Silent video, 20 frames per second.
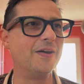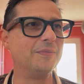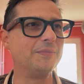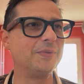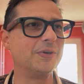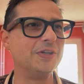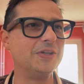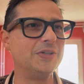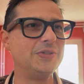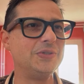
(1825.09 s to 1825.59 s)
I'm
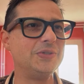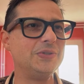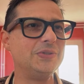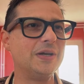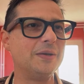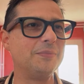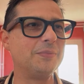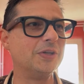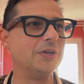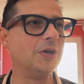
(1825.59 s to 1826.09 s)

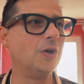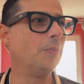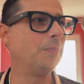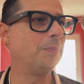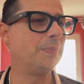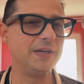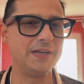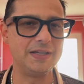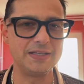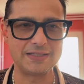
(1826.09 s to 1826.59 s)
gonna
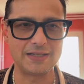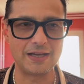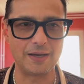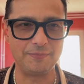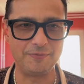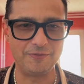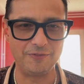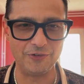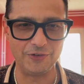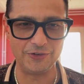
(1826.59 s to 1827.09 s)
open this
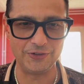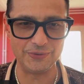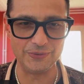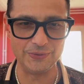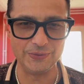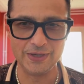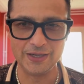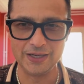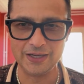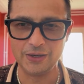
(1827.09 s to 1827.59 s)
up for
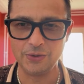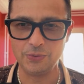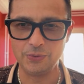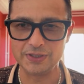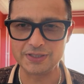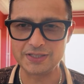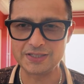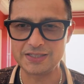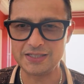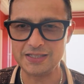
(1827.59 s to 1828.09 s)
you.
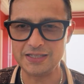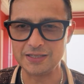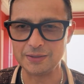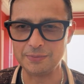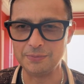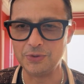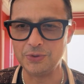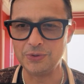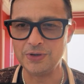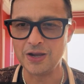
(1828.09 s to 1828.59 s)
We'll see the
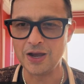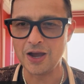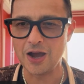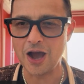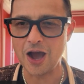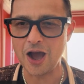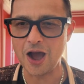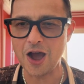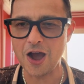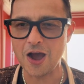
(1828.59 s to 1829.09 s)
moon.
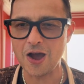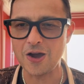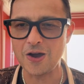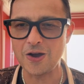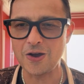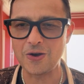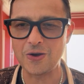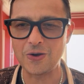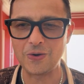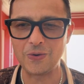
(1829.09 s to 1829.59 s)

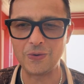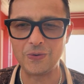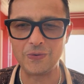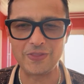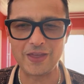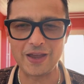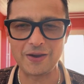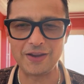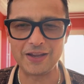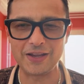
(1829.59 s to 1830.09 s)
Oh,
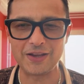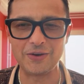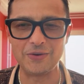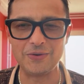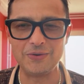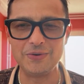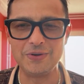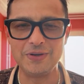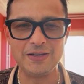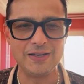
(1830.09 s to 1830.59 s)
there we
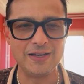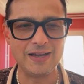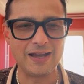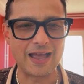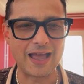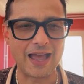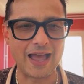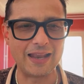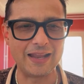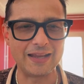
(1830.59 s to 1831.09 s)
go.
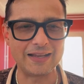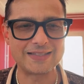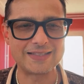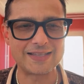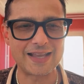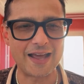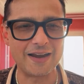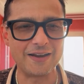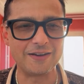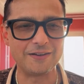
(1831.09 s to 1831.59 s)

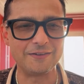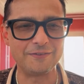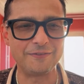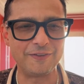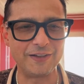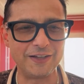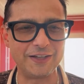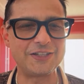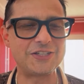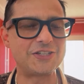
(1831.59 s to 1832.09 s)
Alexander
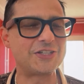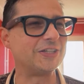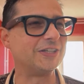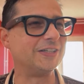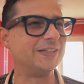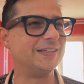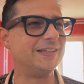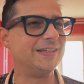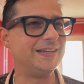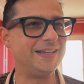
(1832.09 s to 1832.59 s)

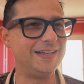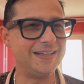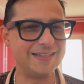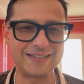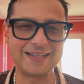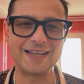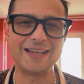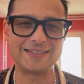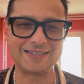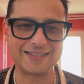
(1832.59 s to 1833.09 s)
Vilchen, he
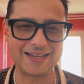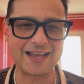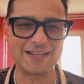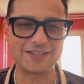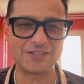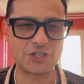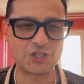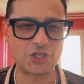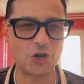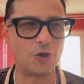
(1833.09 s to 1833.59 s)
says,
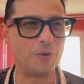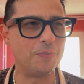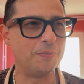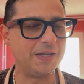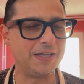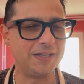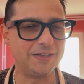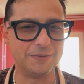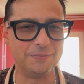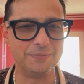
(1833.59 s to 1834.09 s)
yes, show
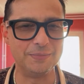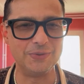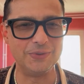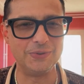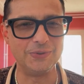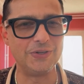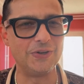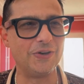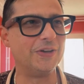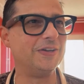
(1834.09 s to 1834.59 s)
me the
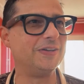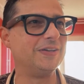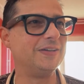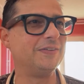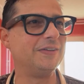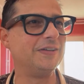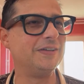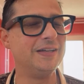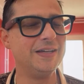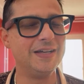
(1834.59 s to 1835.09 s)
moon on
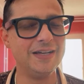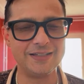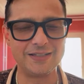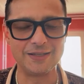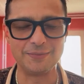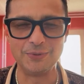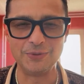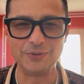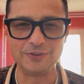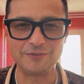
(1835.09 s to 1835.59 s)
the
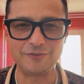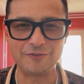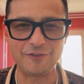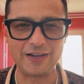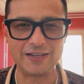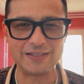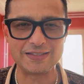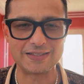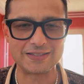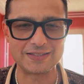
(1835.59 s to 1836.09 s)
moon
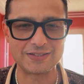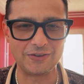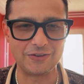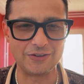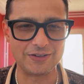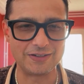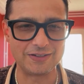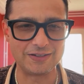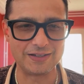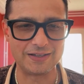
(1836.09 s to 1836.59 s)
phases
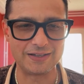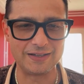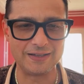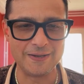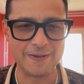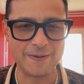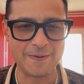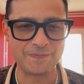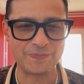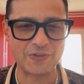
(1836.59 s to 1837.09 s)
on the
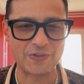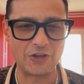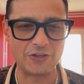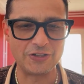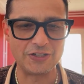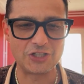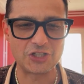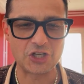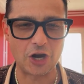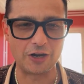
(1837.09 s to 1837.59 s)

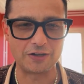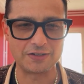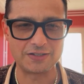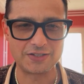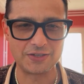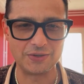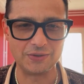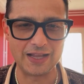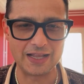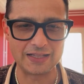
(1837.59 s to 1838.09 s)
chart.
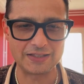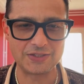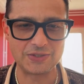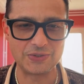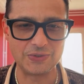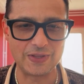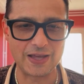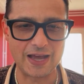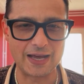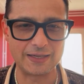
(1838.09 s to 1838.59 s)
So let's
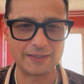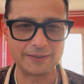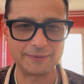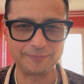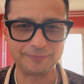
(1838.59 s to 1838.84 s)
do that.